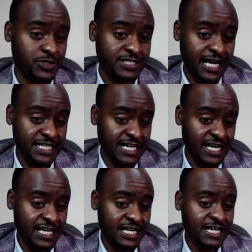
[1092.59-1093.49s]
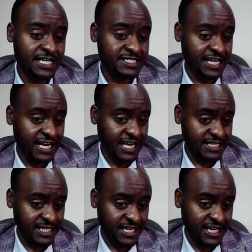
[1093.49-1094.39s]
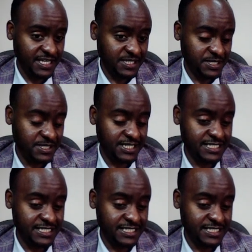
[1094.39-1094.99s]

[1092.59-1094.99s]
data, select the cases.